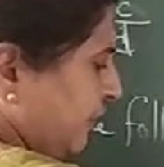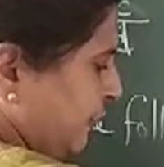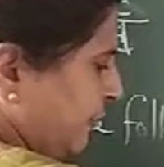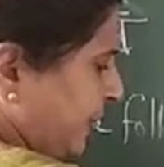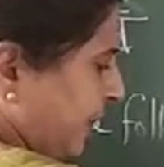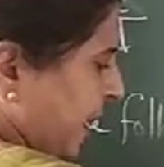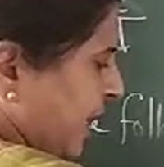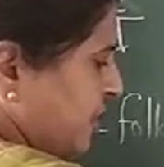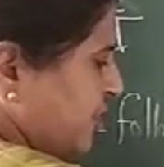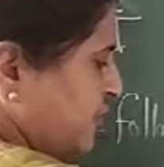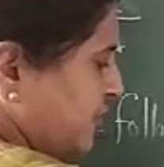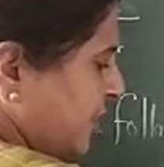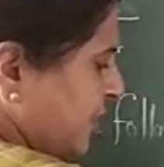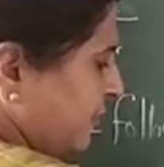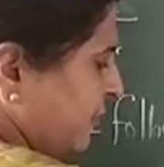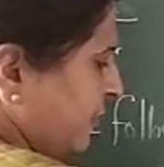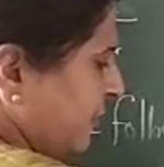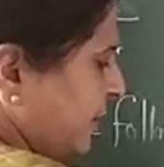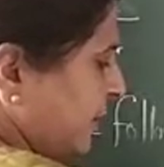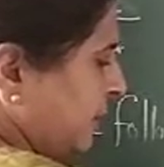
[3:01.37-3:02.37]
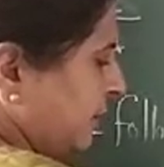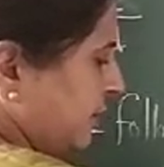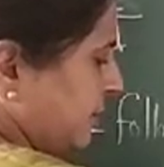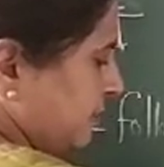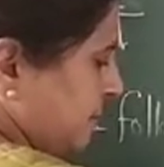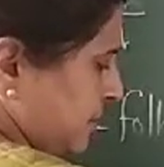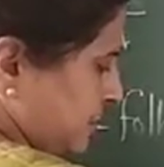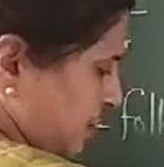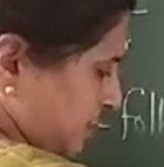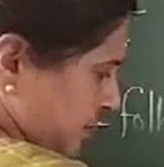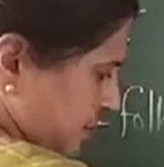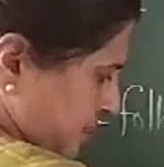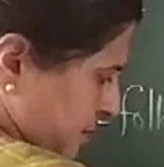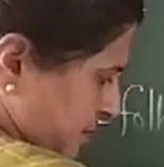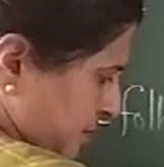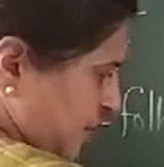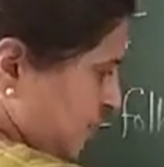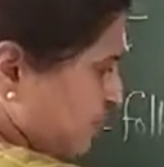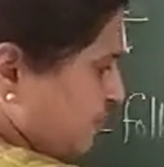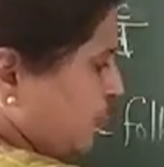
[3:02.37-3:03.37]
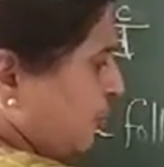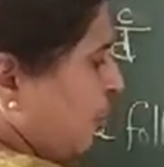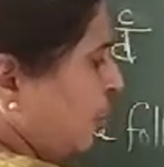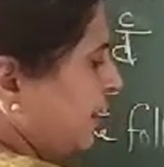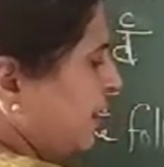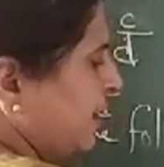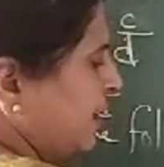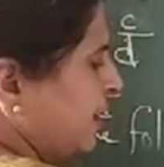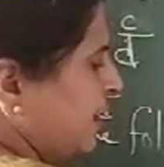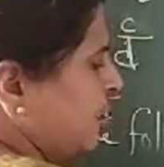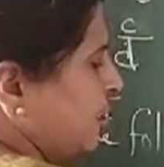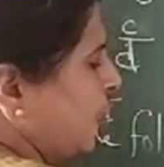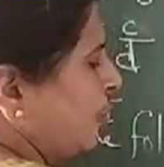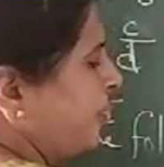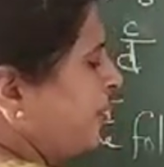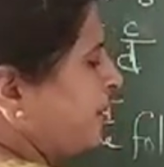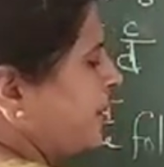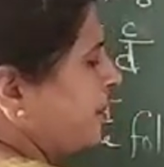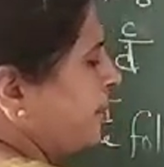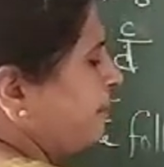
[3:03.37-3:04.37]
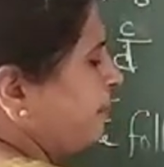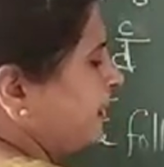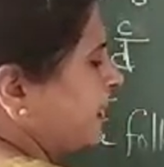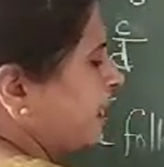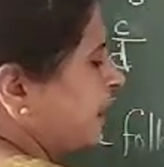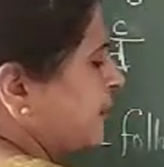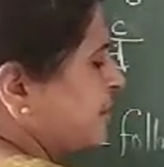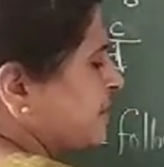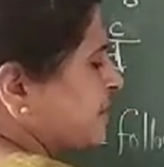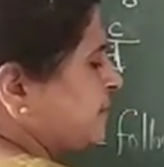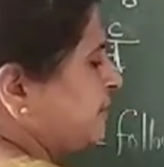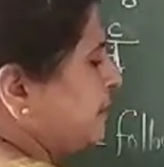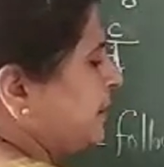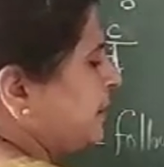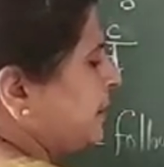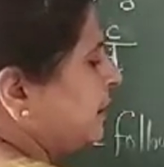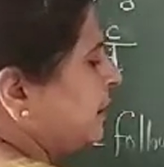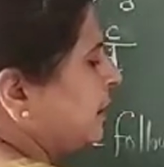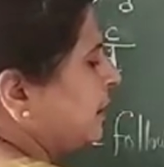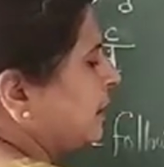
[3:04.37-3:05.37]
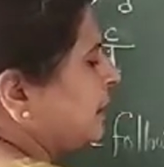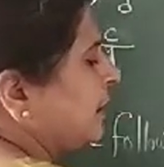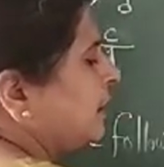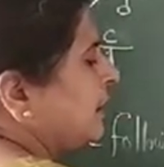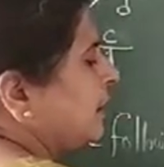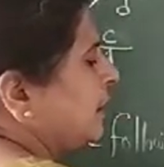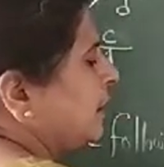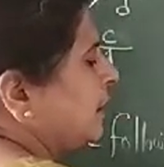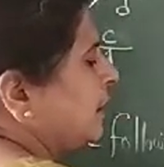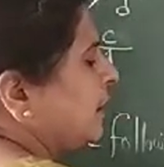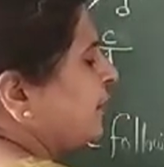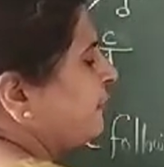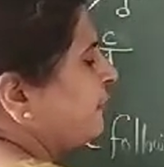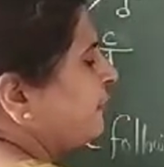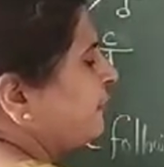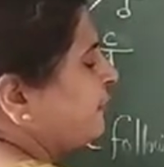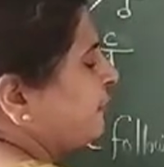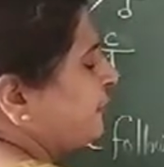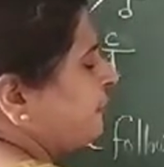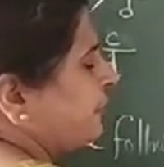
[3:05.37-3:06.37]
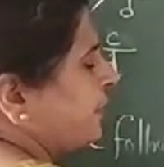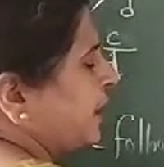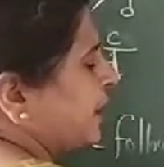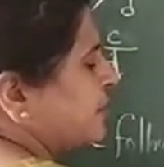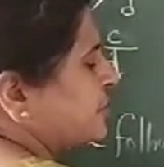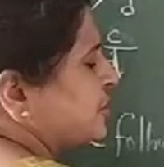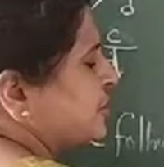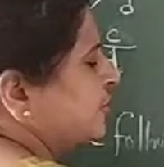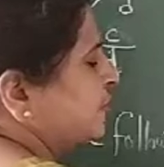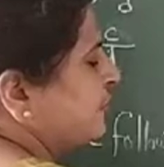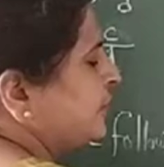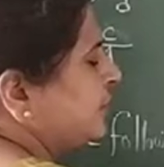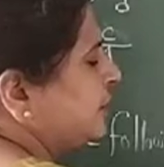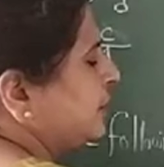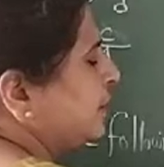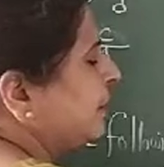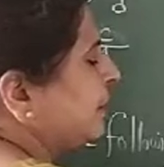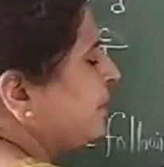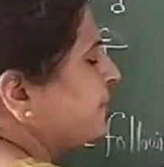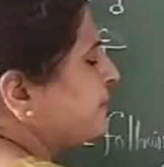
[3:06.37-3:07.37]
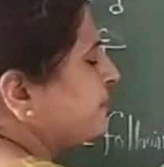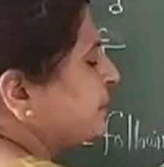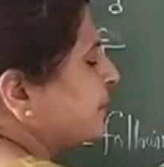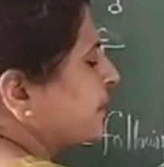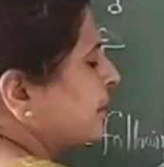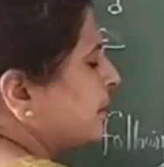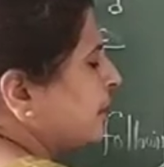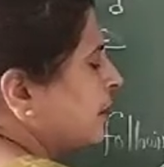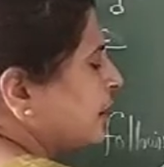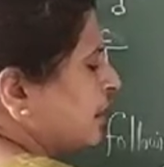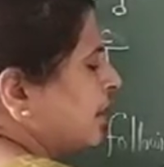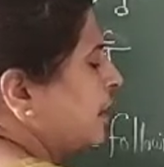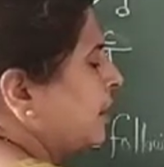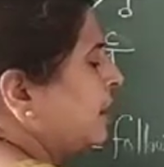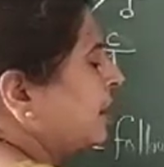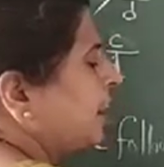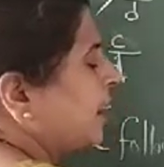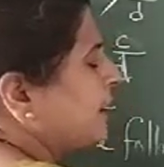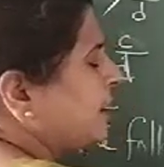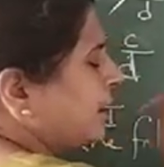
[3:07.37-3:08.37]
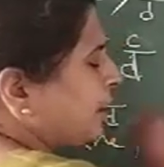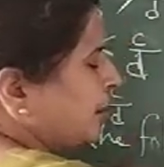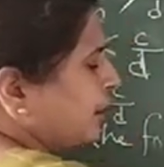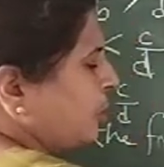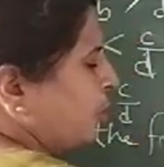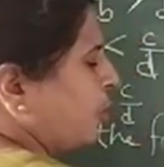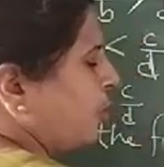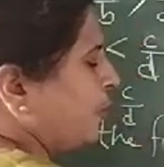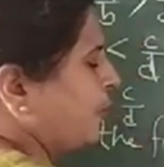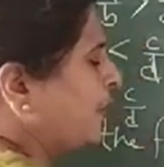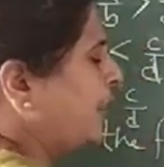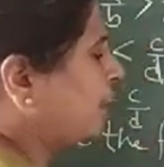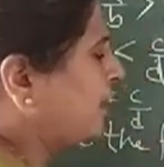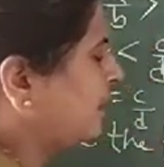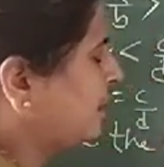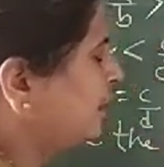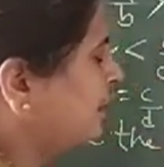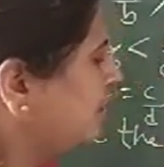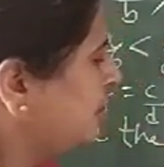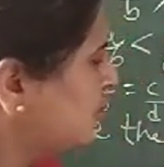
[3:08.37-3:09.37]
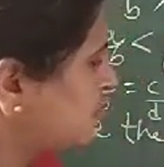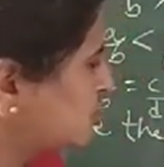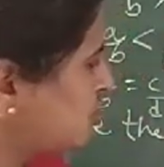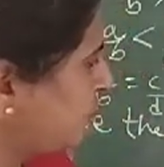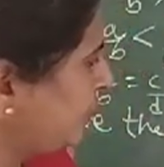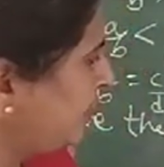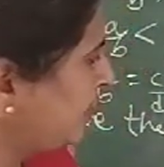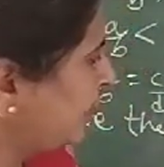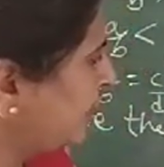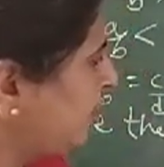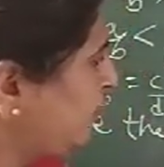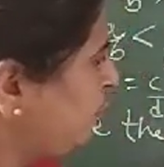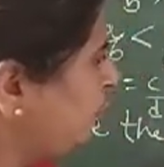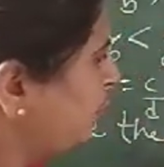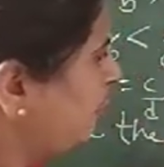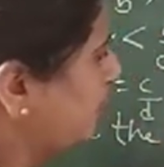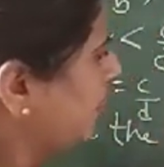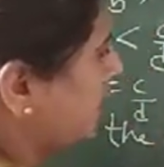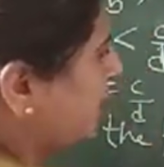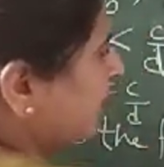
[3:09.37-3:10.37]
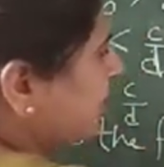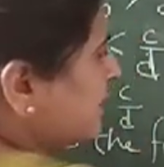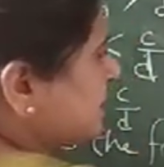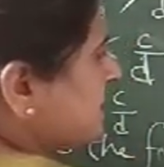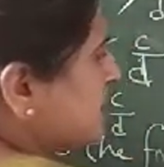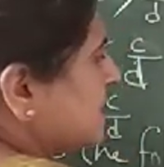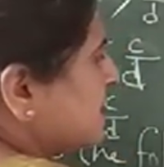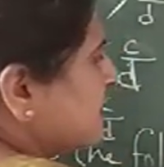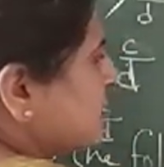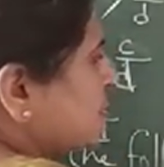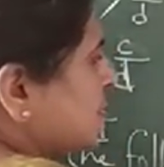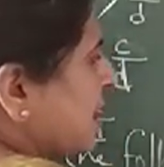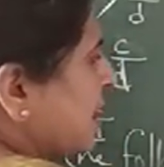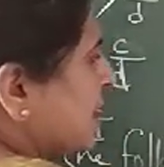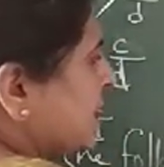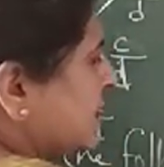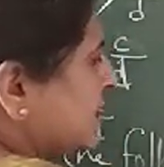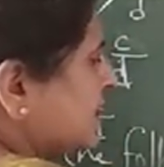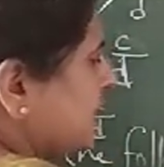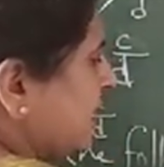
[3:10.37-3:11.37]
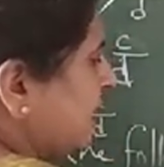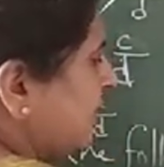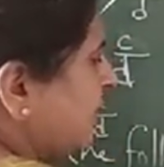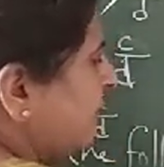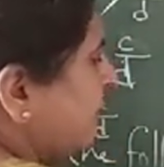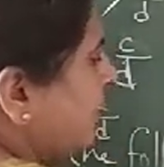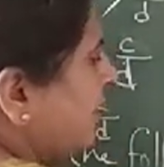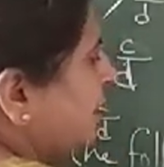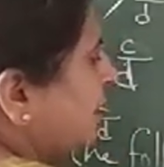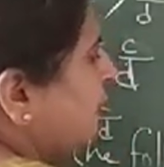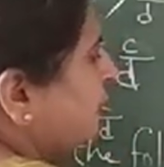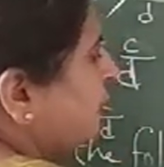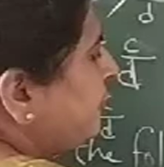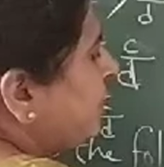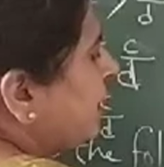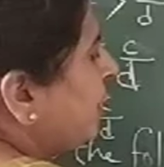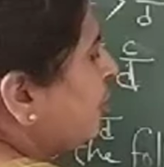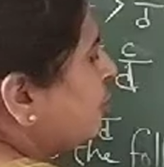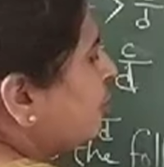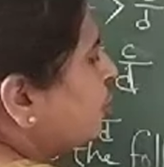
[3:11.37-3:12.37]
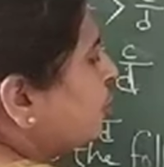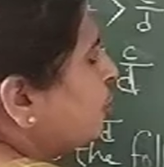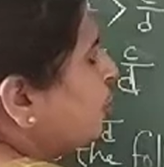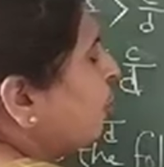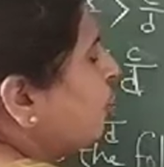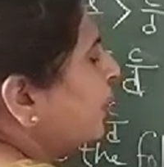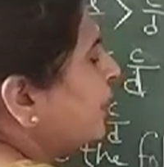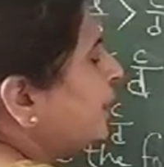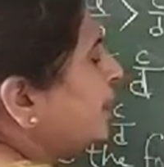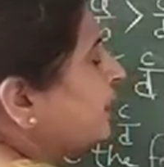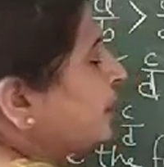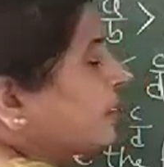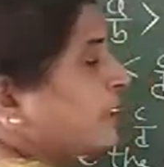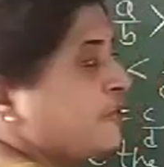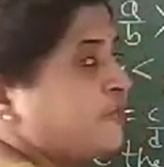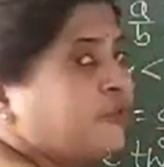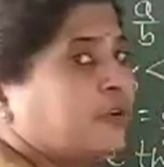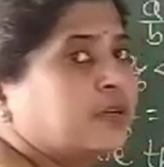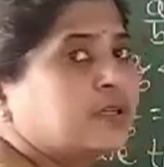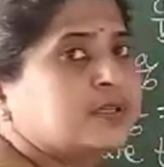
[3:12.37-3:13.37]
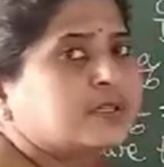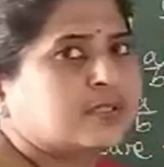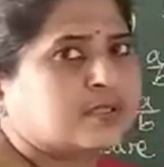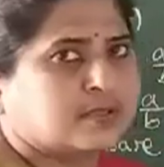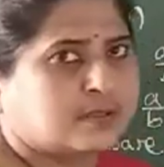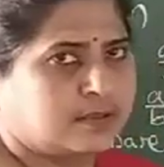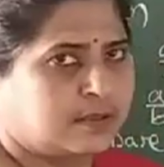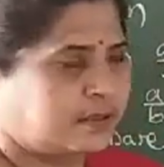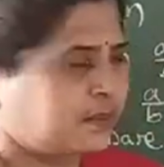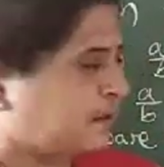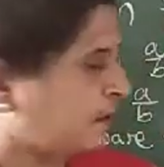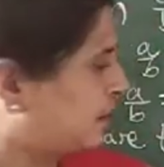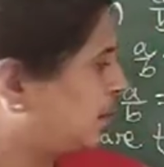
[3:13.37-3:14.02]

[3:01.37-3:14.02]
the fraction with smaller denominator becomes bigger than fraction with the greater denominator. So when the numerators are same, we have to go in reverse